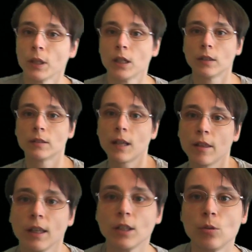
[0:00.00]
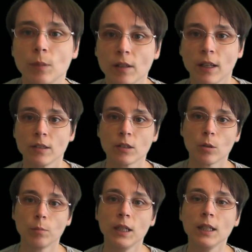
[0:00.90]
because I think to me that is
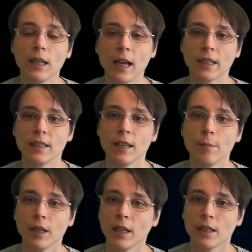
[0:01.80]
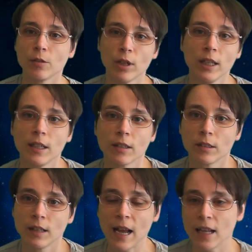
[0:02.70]
completely academic and it really
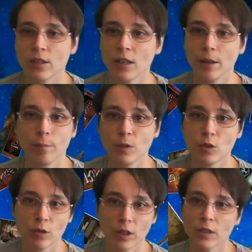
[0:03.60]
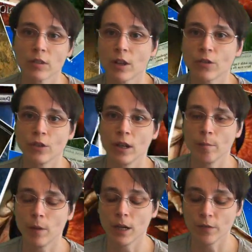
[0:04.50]
doesn't add to the discussion
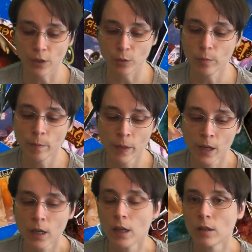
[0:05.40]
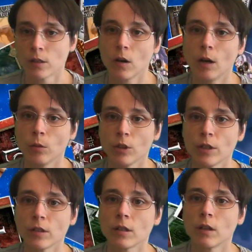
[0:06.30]
in my view. So I will
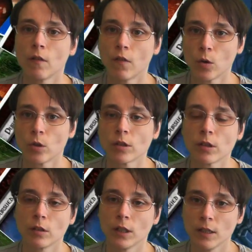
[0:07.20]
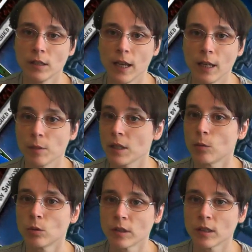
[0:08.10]
just focus on these games, and
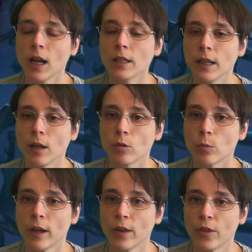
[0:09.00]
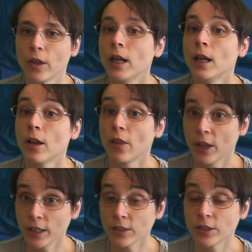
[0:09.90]
I will start out with
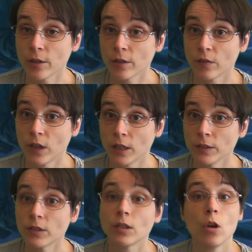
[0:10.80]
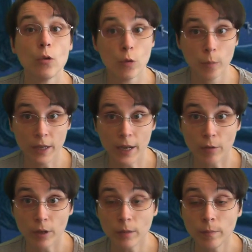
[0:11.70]
Thunderstone Advance
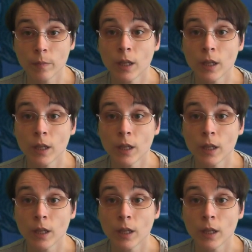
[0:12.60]
Numenera.